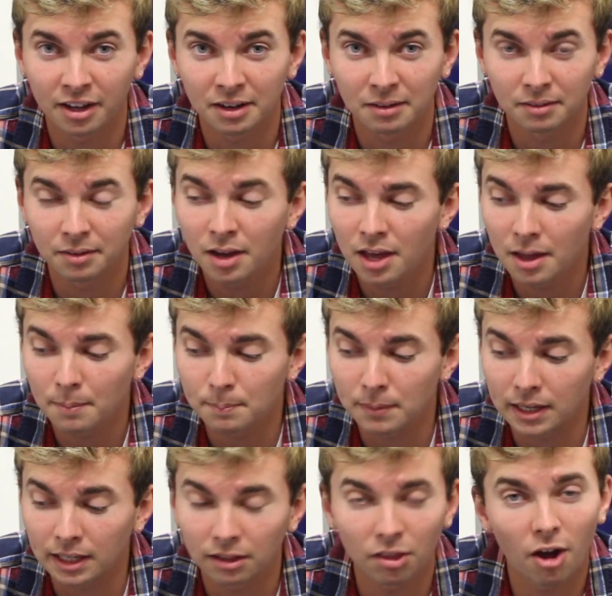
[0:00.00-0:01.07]
and
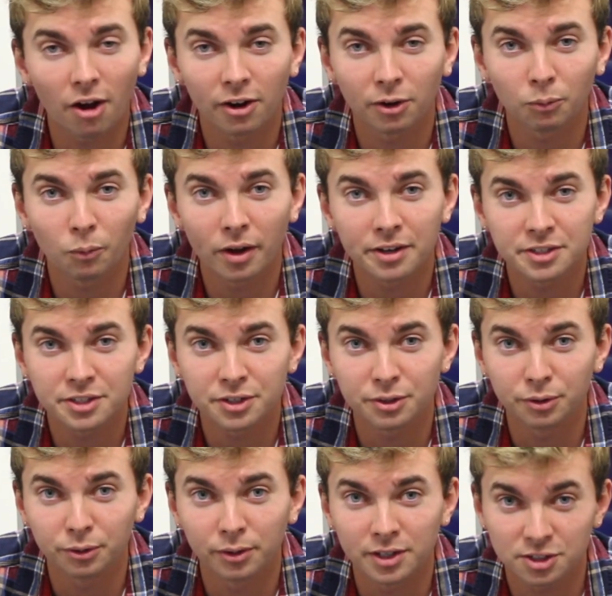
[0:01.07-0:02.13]
me and Lauren went
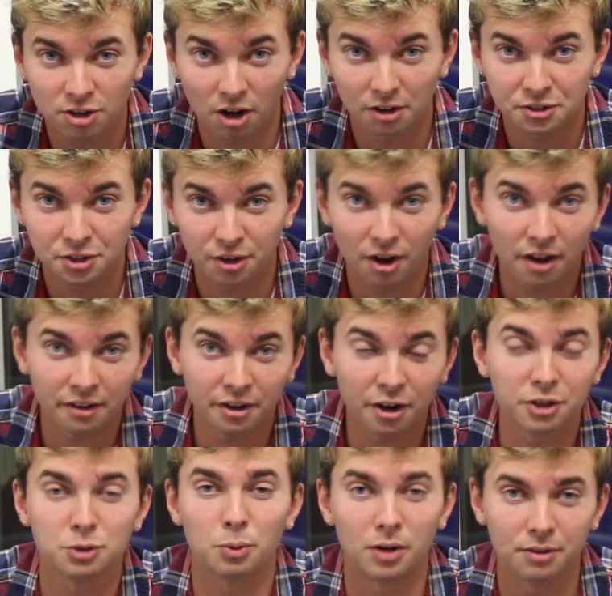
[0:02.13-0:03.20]
to his concert on
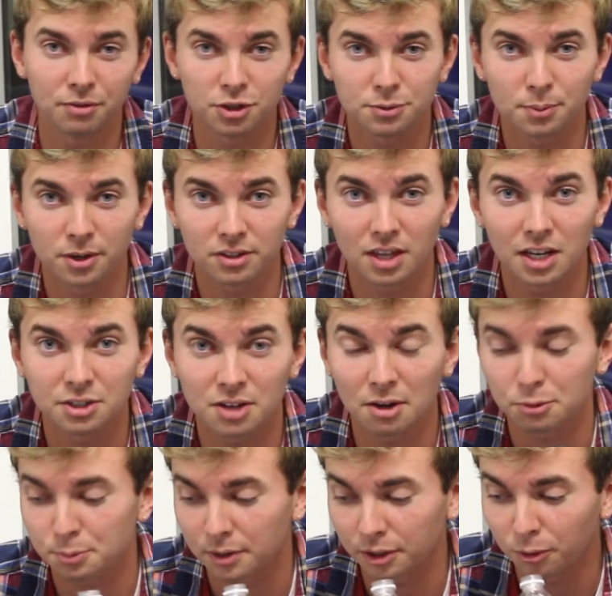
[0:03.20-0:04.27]
her 21st birthday, so
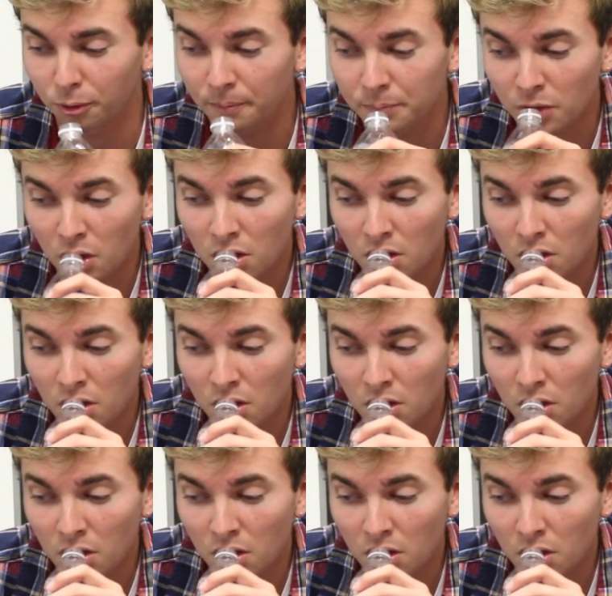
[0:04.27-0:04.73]
that was pretty cool.